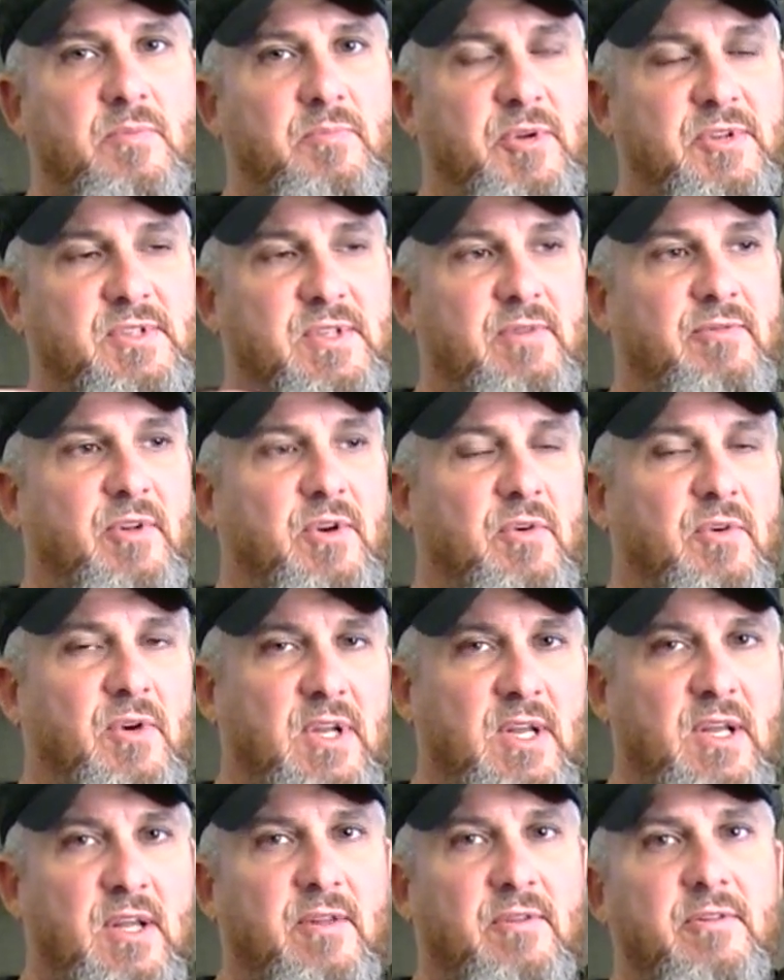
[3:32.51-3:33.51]
Put stuff
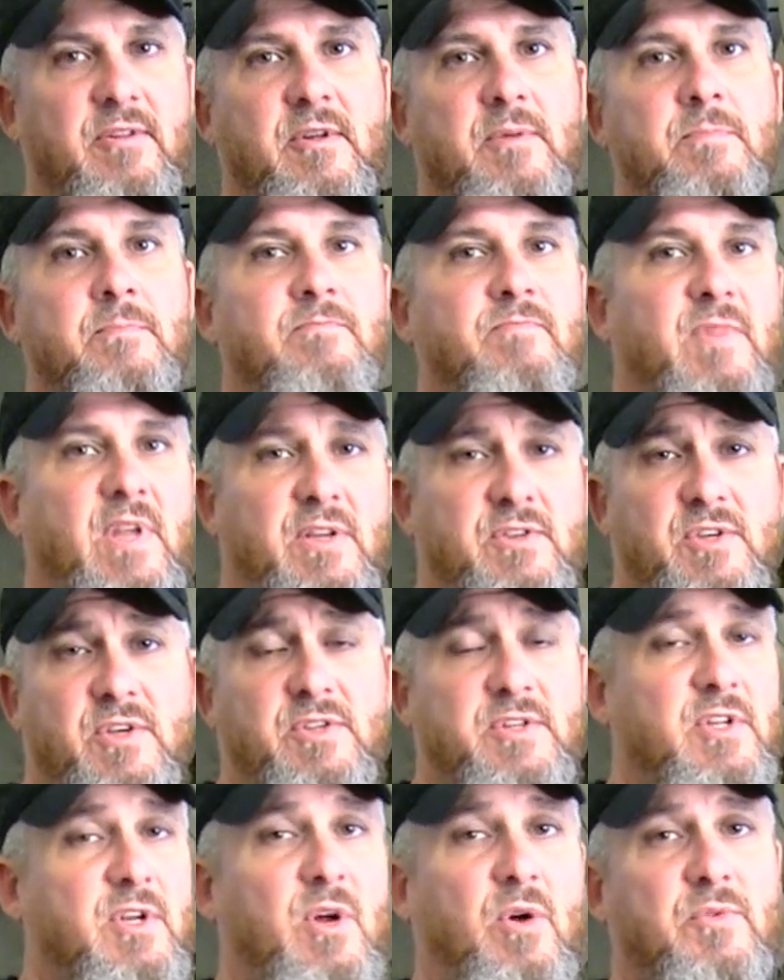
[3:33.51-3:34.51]
underneath. It's
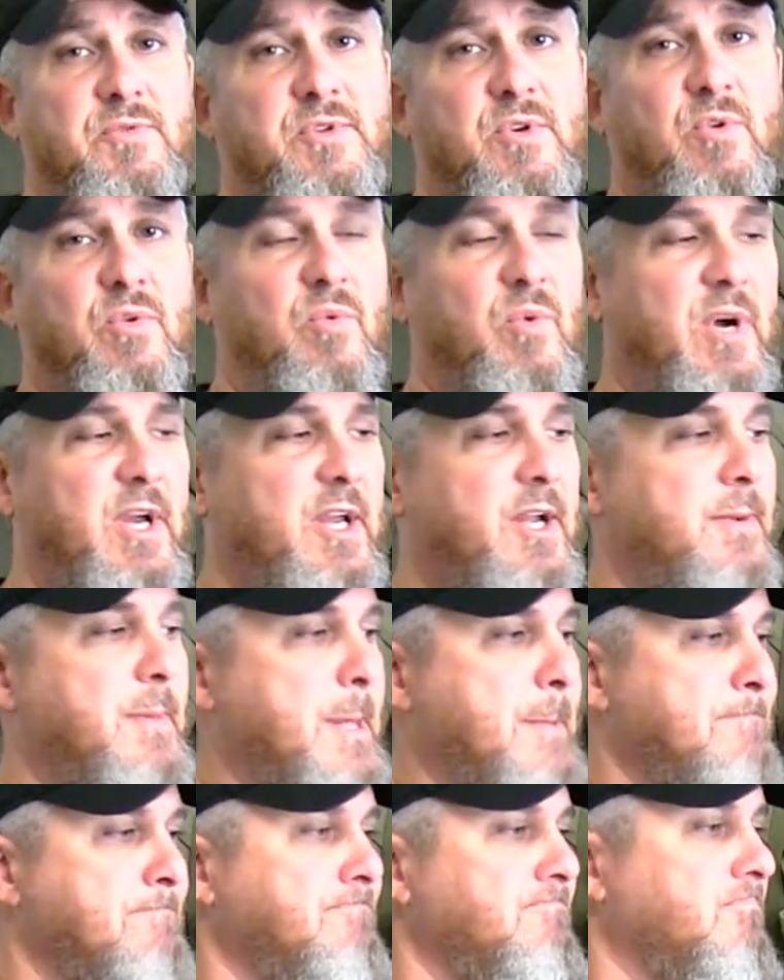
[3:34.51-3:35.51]
just an old school
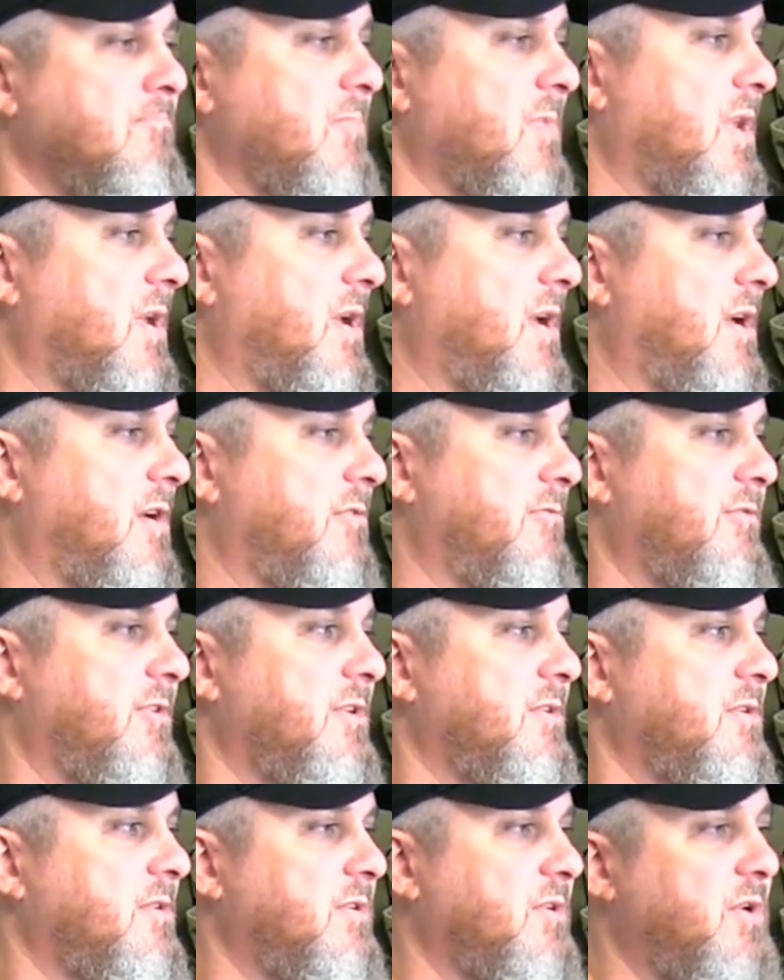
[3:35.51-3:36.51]
way of
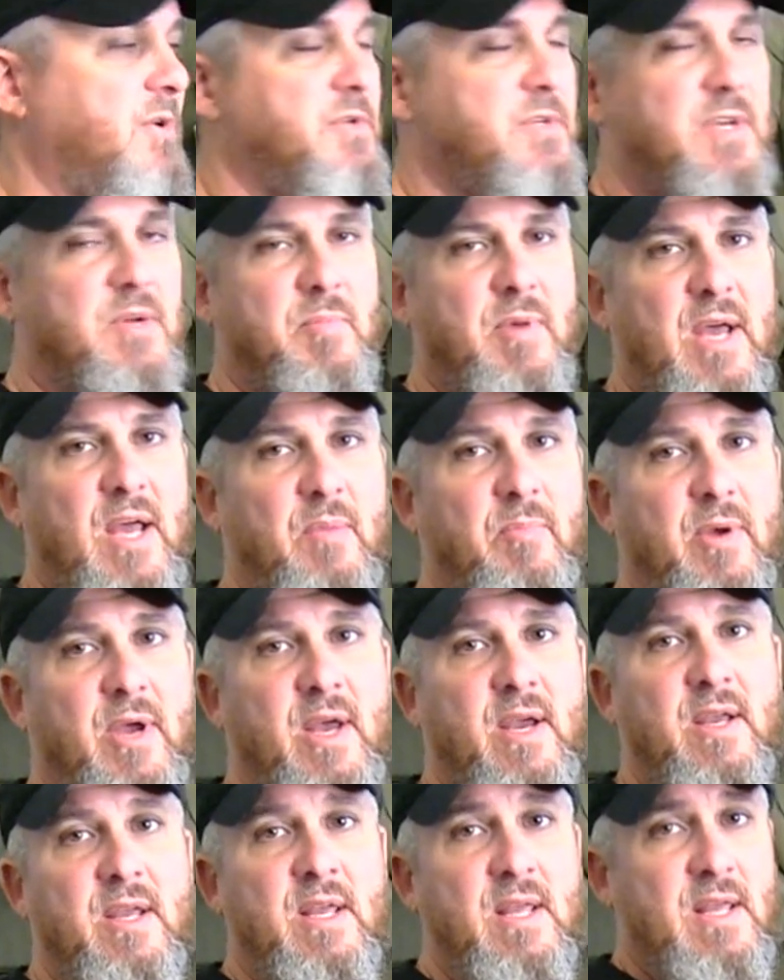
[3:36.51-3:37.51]
using a
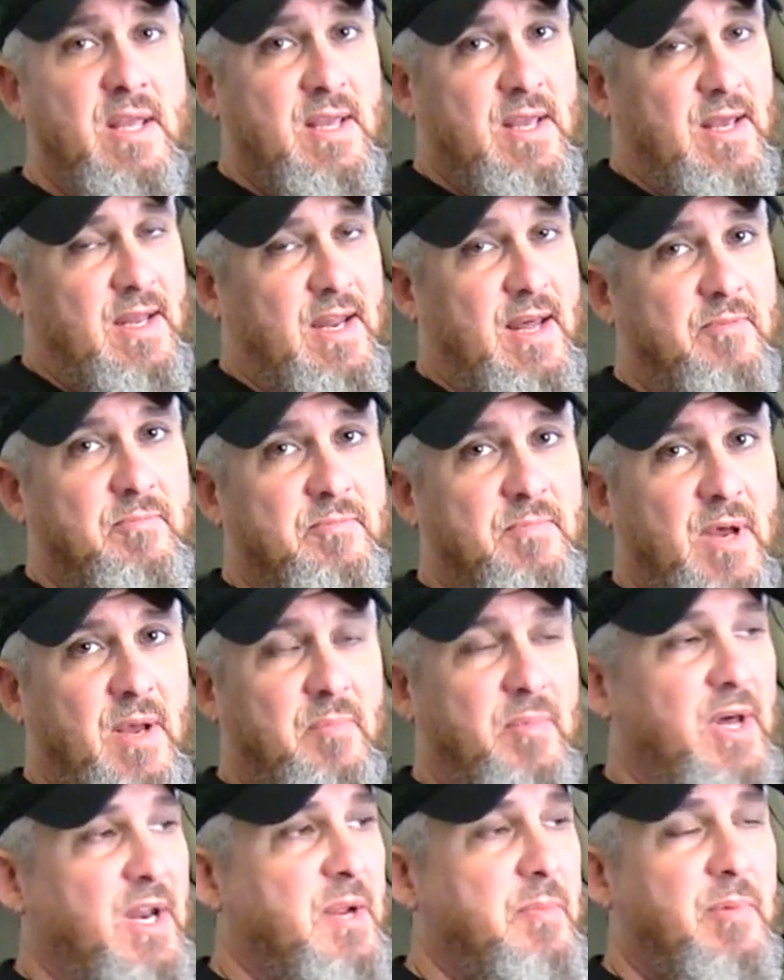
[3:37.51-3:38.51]
backpack. And I,
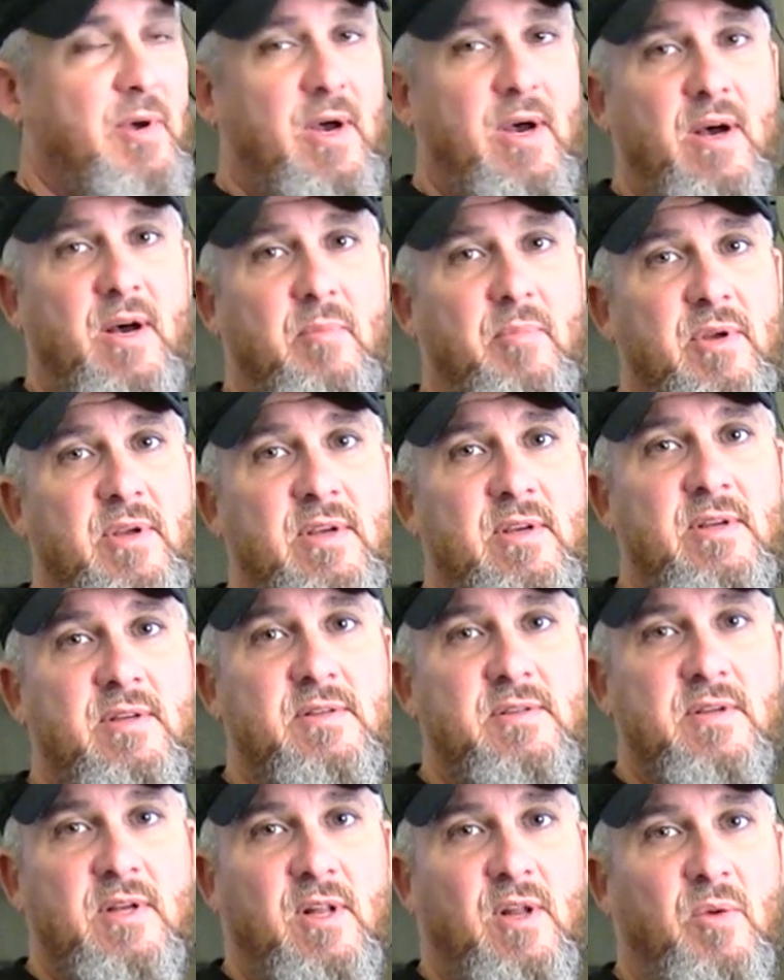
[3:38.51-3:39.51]
my buddy Bob,
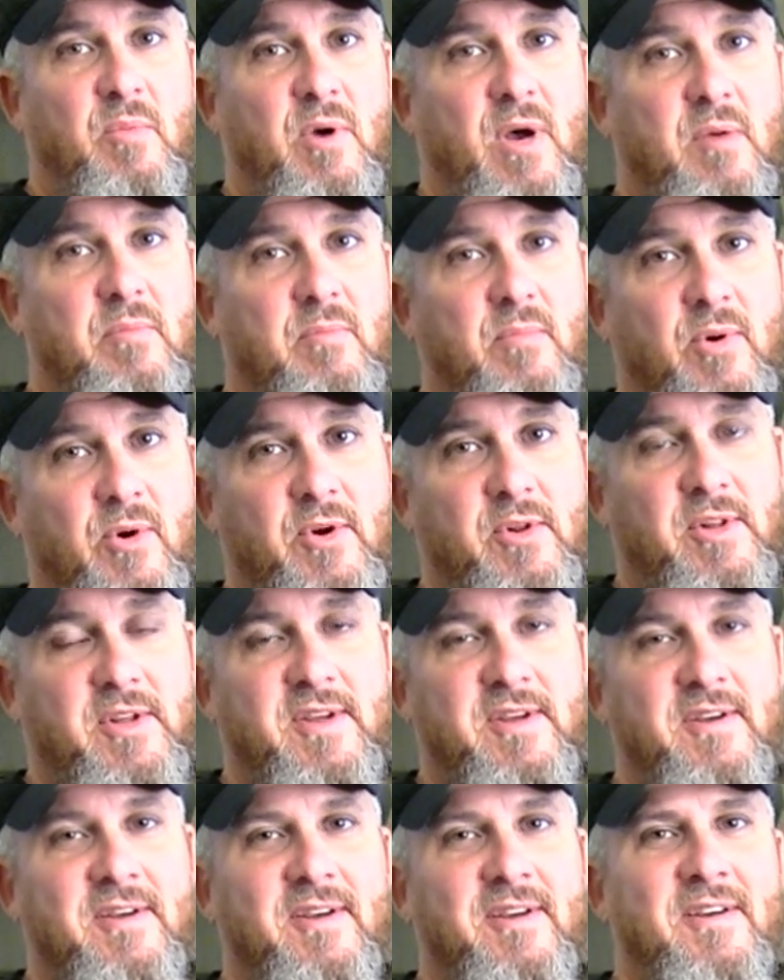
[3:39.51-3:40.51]
hello Bob in
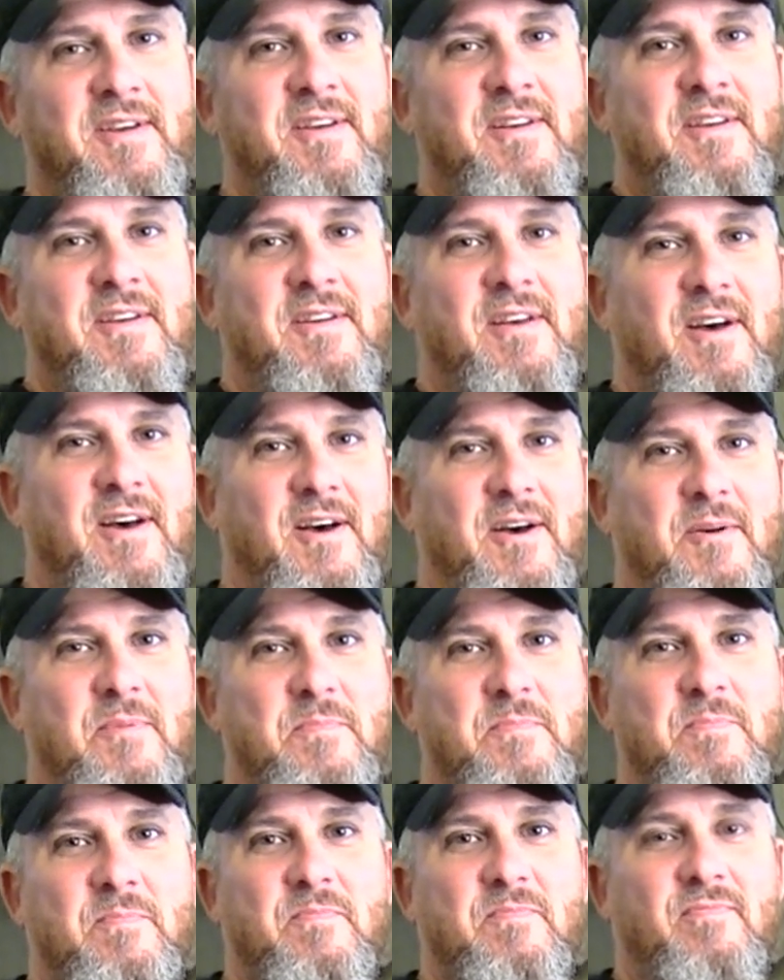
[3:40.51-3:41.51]
Berkeley,
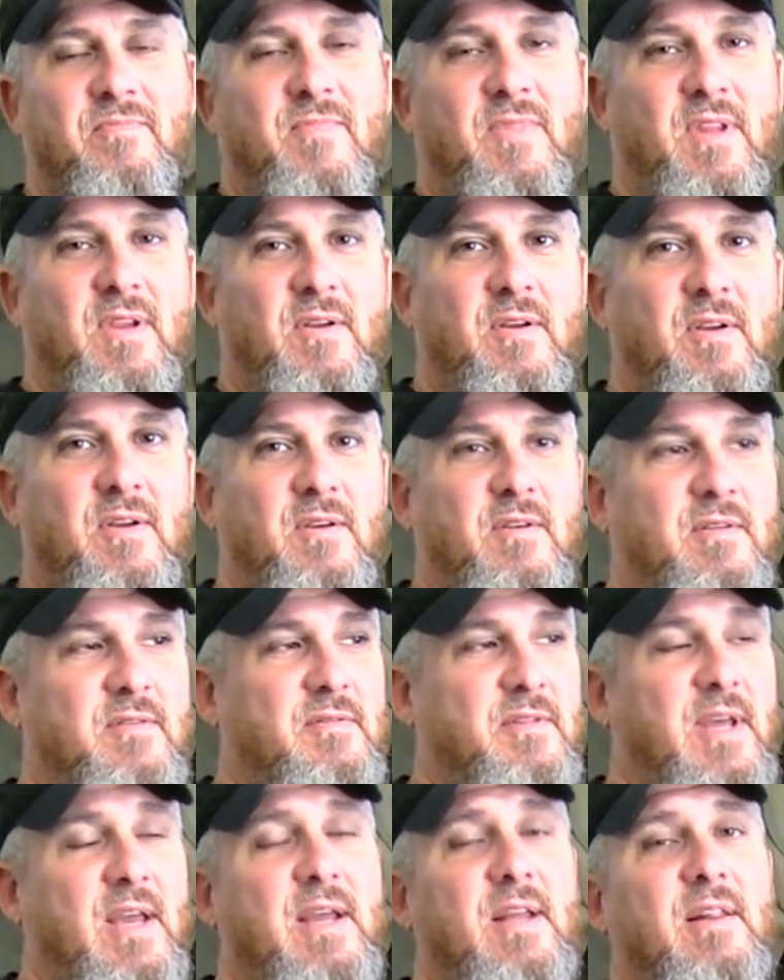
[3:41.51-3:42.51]
um,
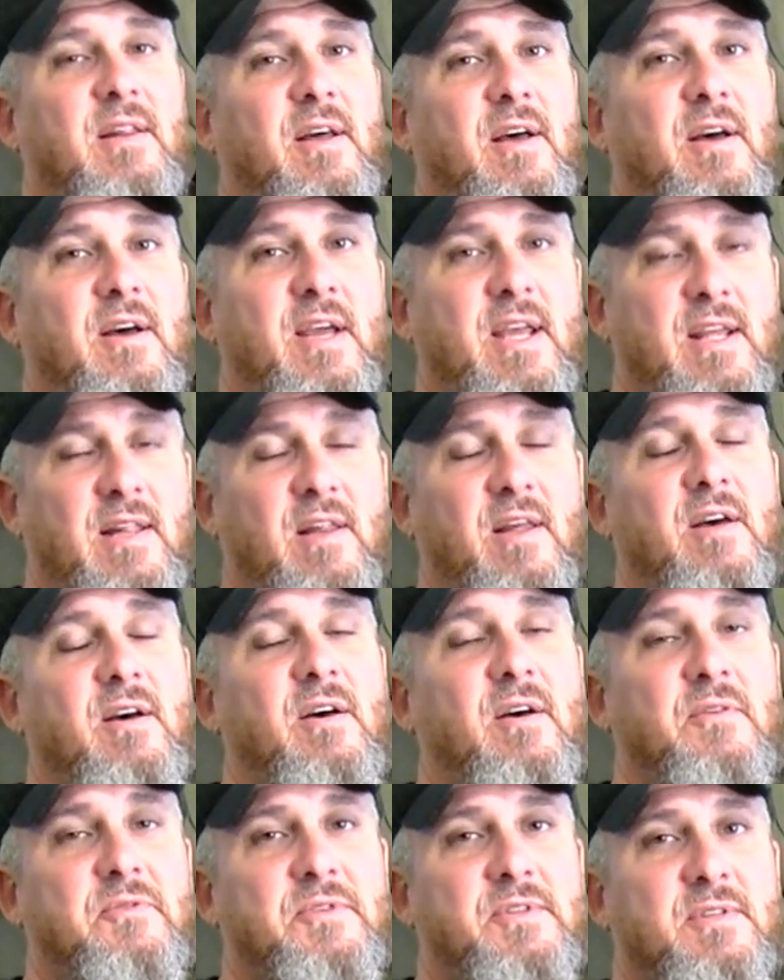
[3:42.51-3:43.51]
they lo he
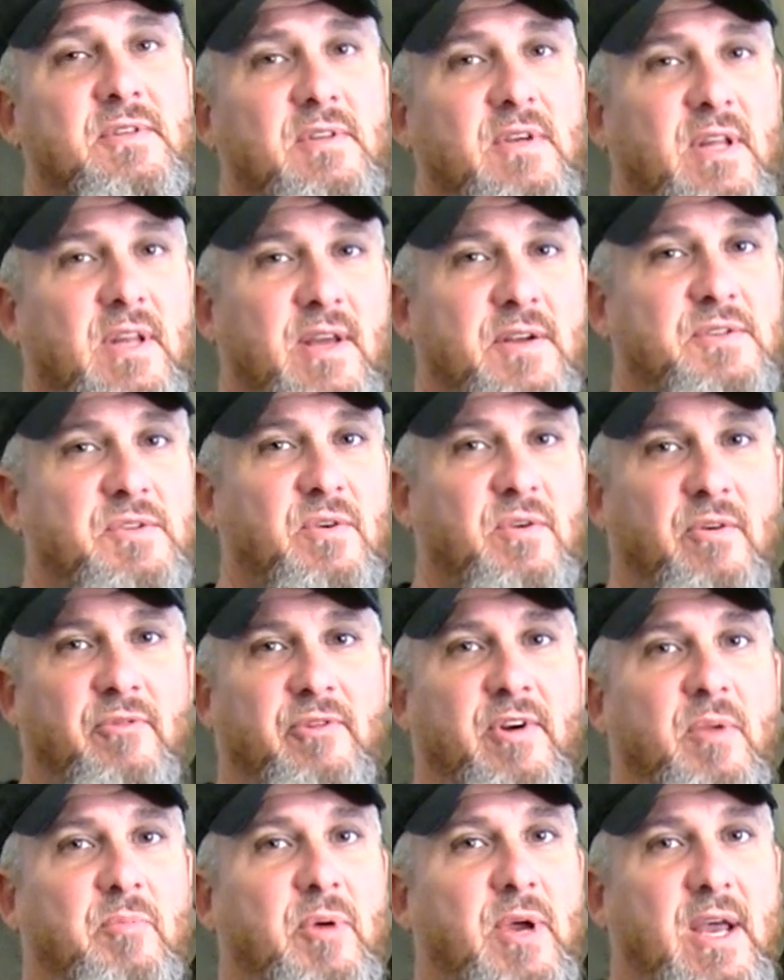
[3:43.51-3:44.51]
loves an external
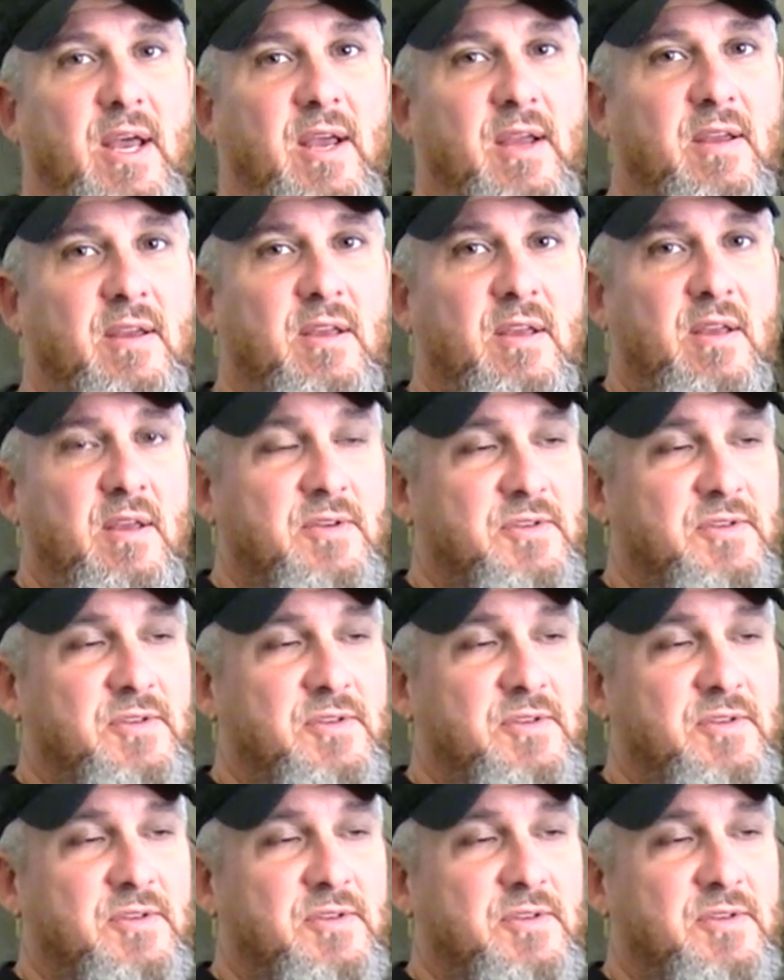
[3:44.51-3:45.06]
frame pack.